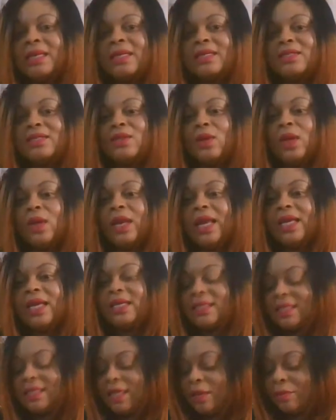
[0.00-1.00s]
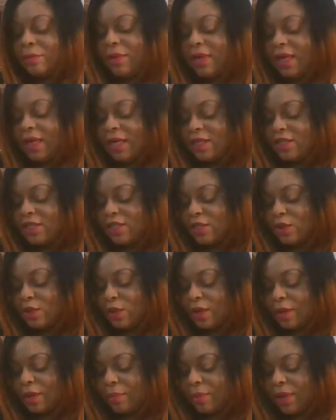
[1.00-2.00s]
So let's
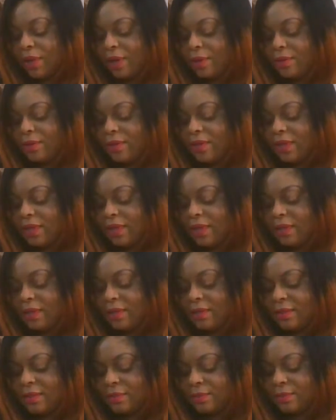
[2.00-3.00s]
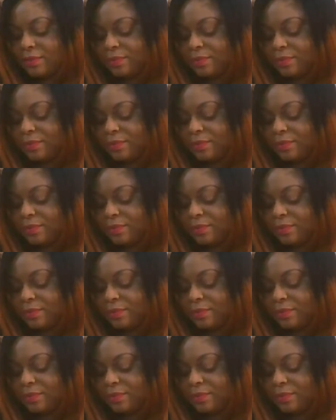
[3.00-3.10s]
talk about it.